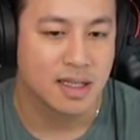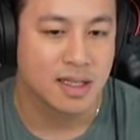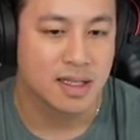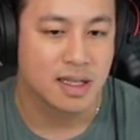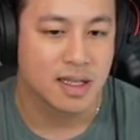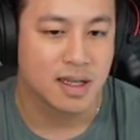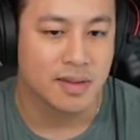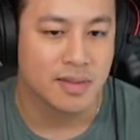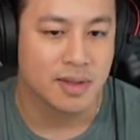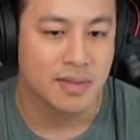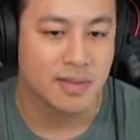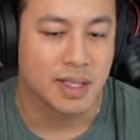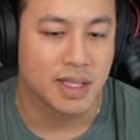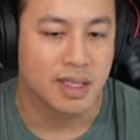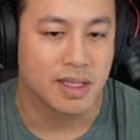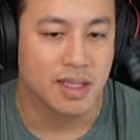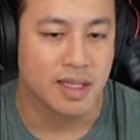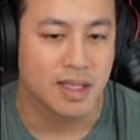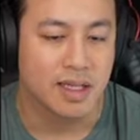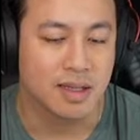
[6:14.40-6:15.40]
I'm gonna make
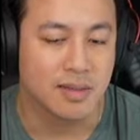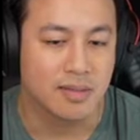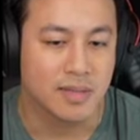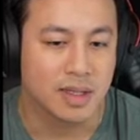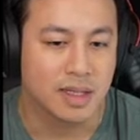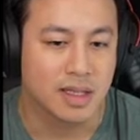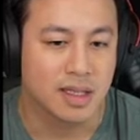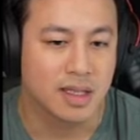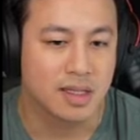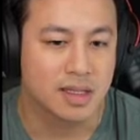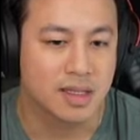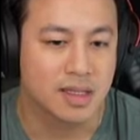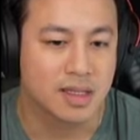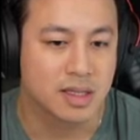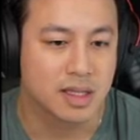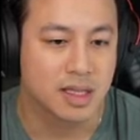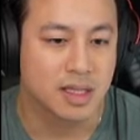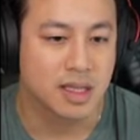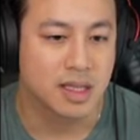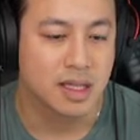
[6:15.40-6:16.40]
that MD
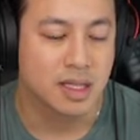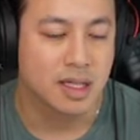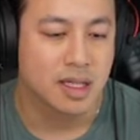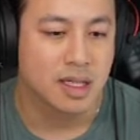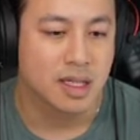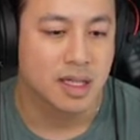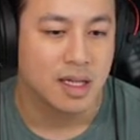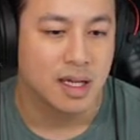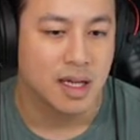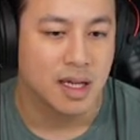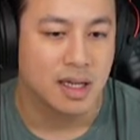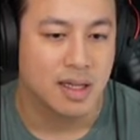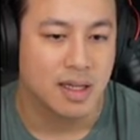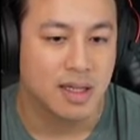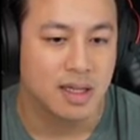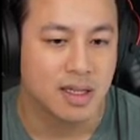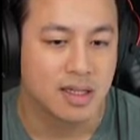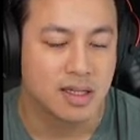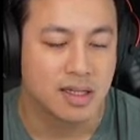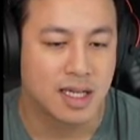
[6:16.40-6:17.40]
actually. And
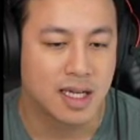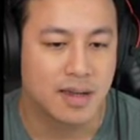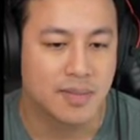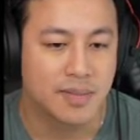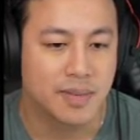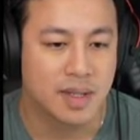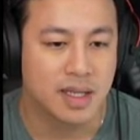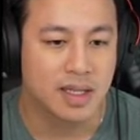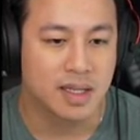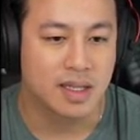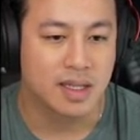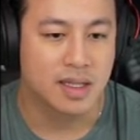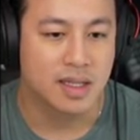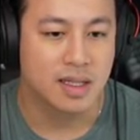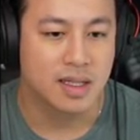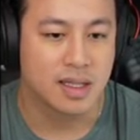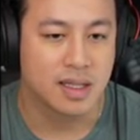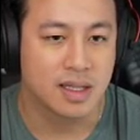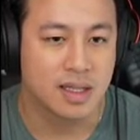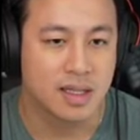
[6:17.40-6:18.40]
then the topic
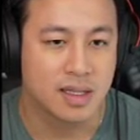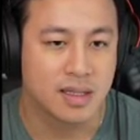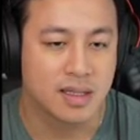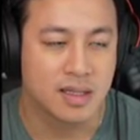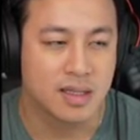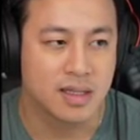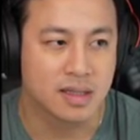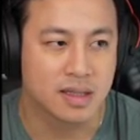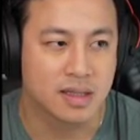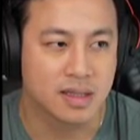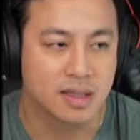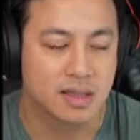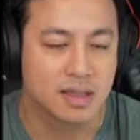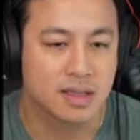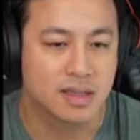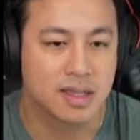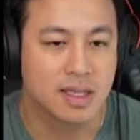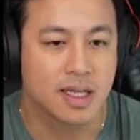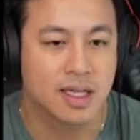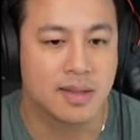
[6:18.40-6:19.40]
is
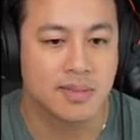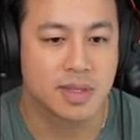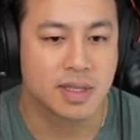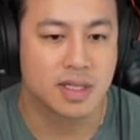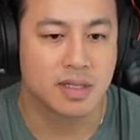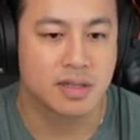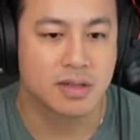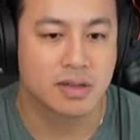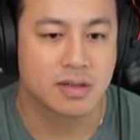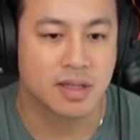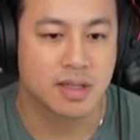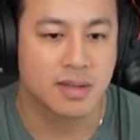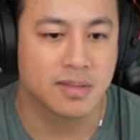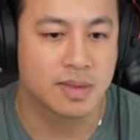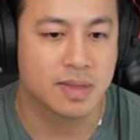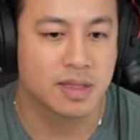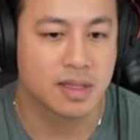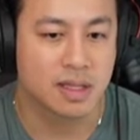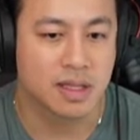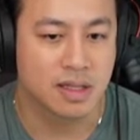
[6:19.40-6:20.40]

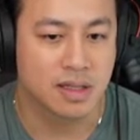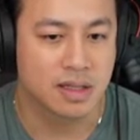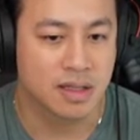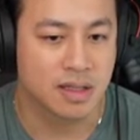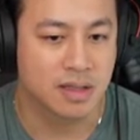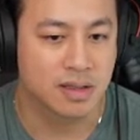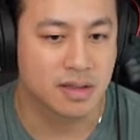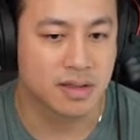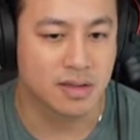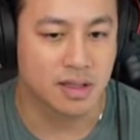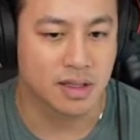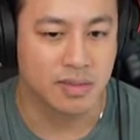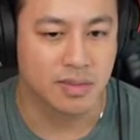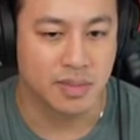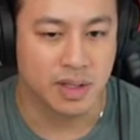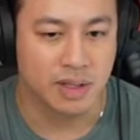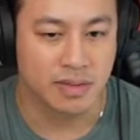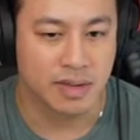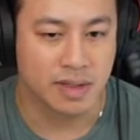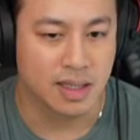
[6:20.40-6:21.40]
TypeScript. It's also gonna
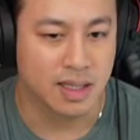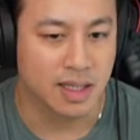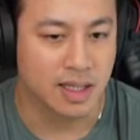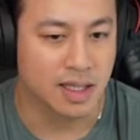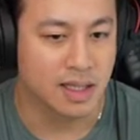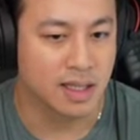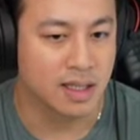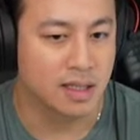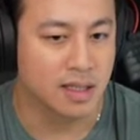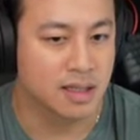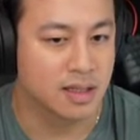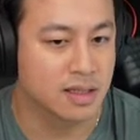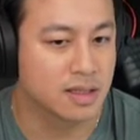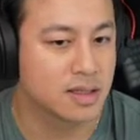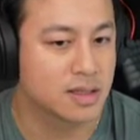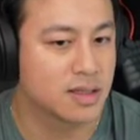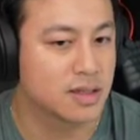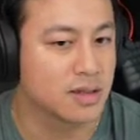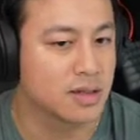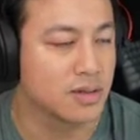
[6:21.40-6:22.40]
be related
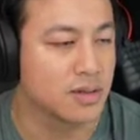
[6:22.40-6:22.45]
to,